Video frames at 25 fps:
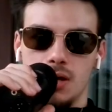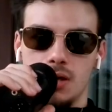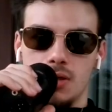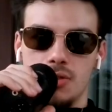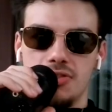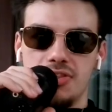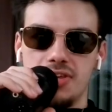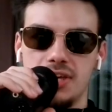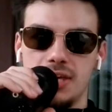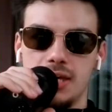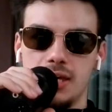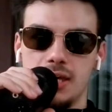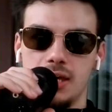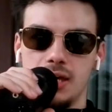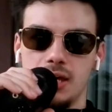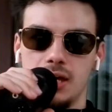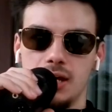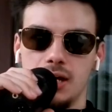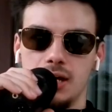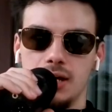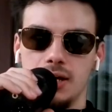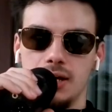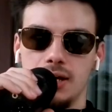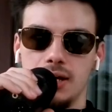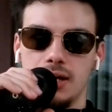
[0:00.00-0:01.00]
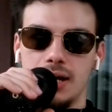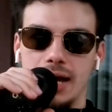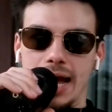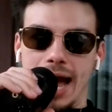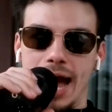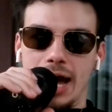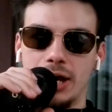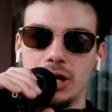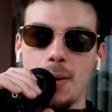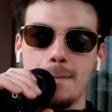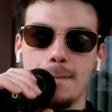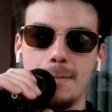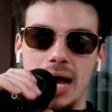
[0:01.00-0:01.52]
The
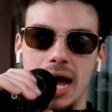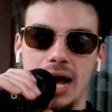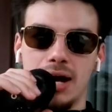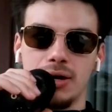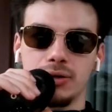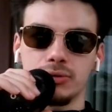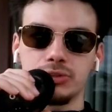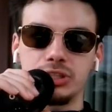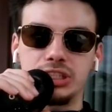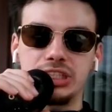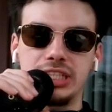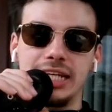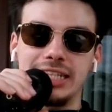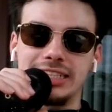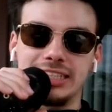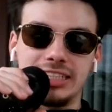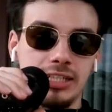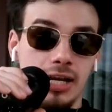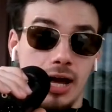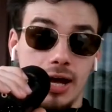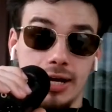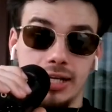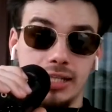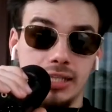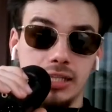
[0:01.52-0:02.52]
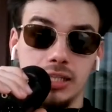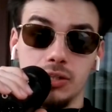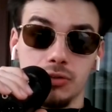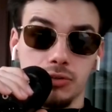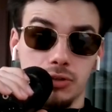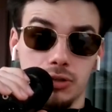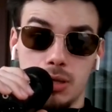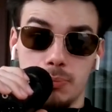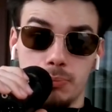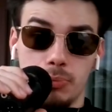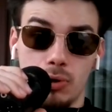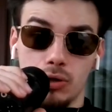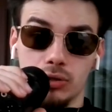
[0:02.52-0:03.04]
out of bounds, it's not clear that
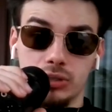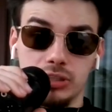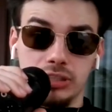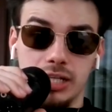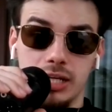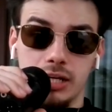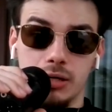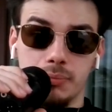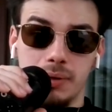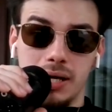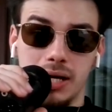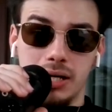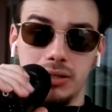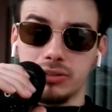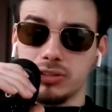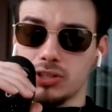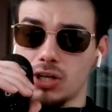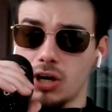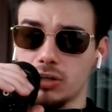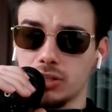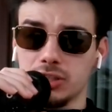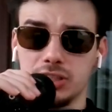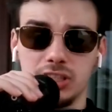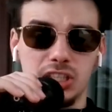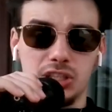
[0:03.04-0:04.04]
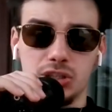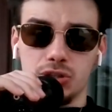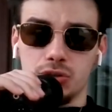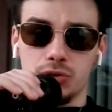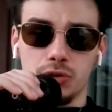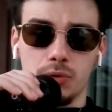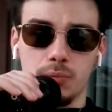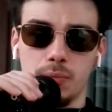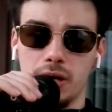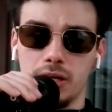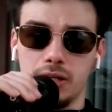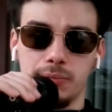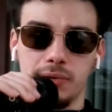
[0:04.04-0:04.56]
the ball is out of bounds. Honestly, dude,
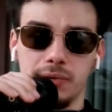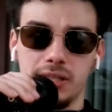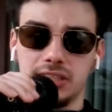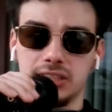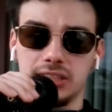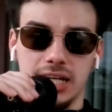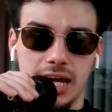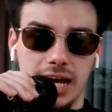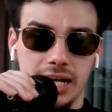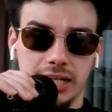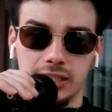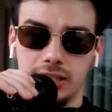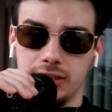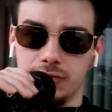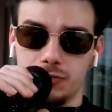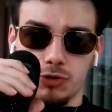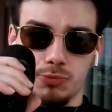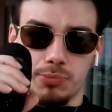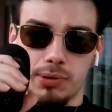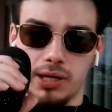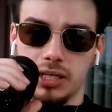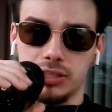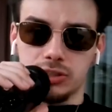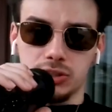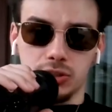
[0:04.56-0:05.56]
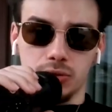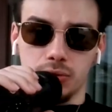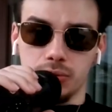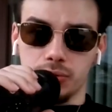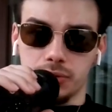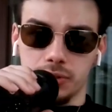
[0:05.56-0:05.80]
reminded me exactly of Japan's goal